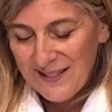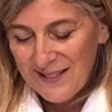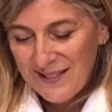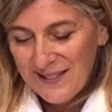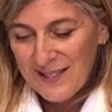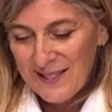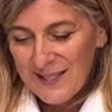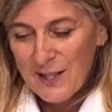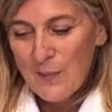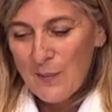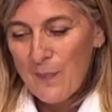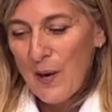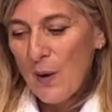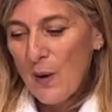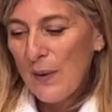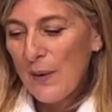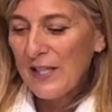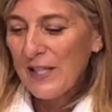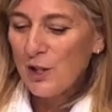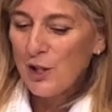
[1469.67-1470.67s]
As the
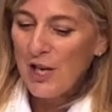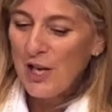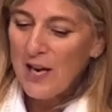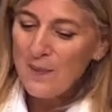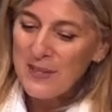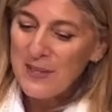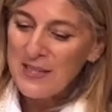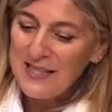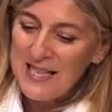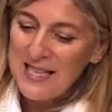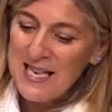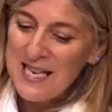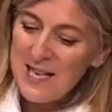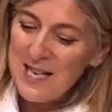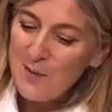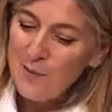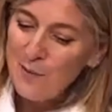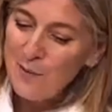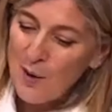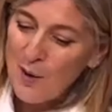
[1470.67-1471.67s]
poet Seamus
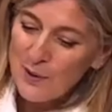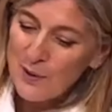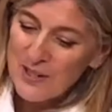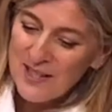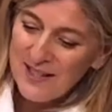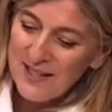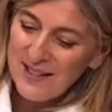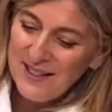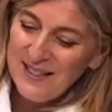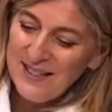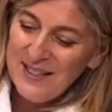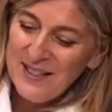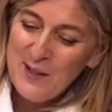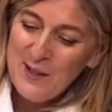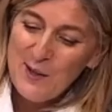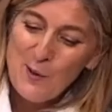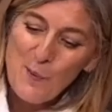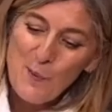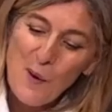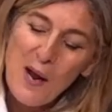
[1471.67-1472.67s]
Heaney wrote,
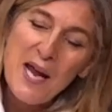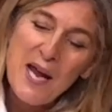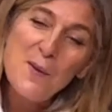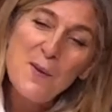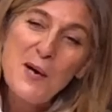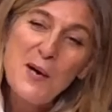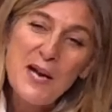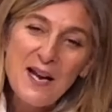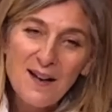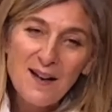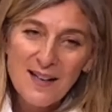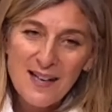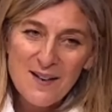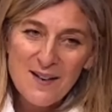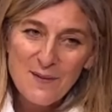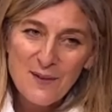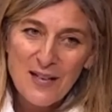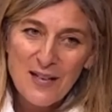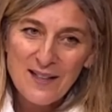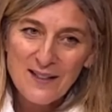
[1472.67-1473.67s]
the way we are
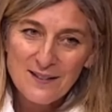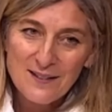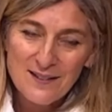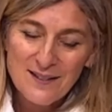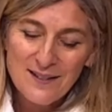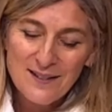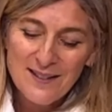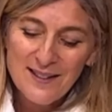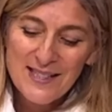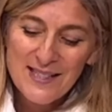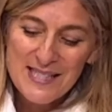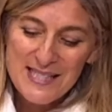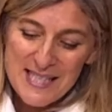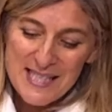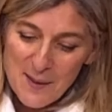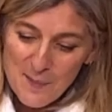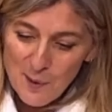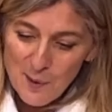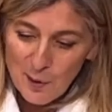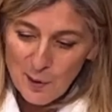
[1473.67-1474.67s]
living,
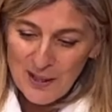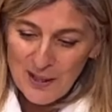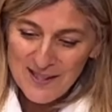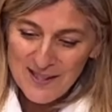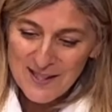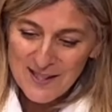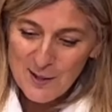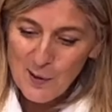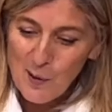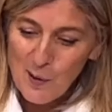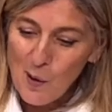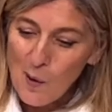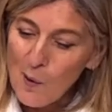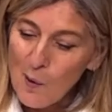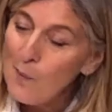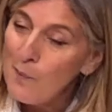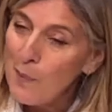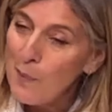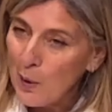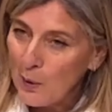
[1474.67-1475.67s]
timorous or
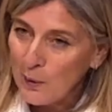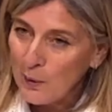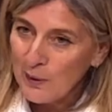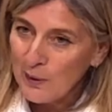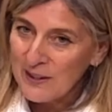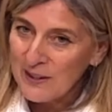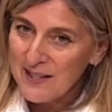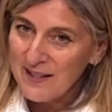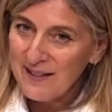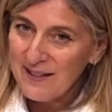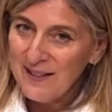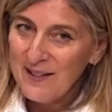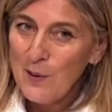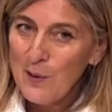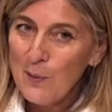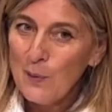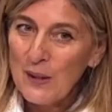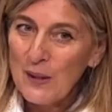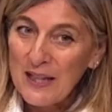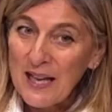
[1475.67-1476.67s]
bold,
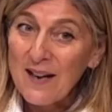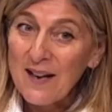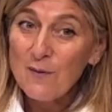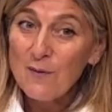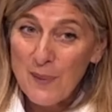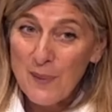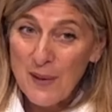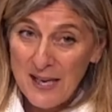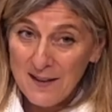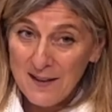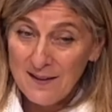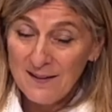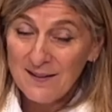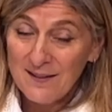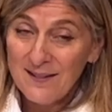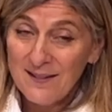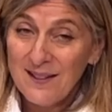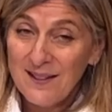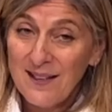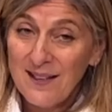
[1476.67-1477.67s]
will have been
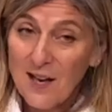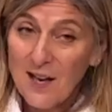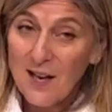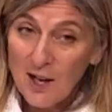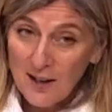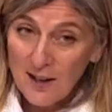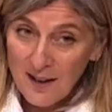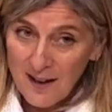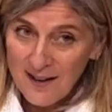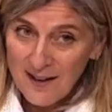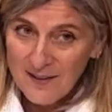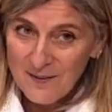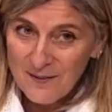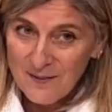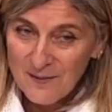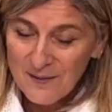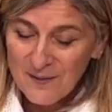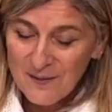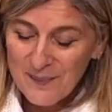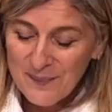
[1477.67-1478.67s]
our life.
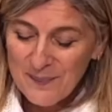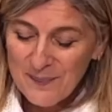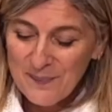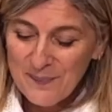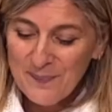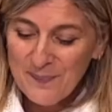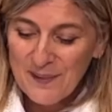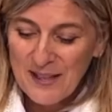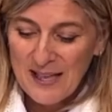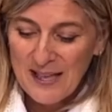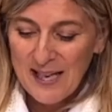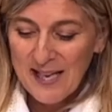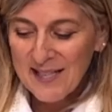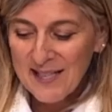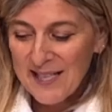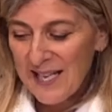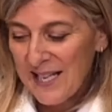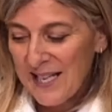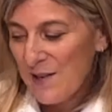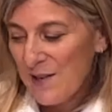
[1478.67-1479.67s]
Ken
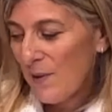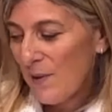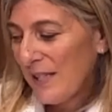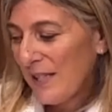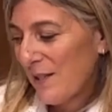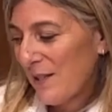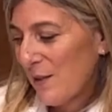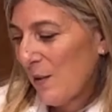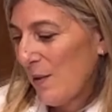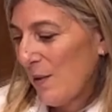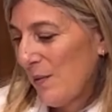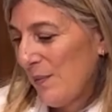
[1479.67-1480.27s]
Yehiratzon.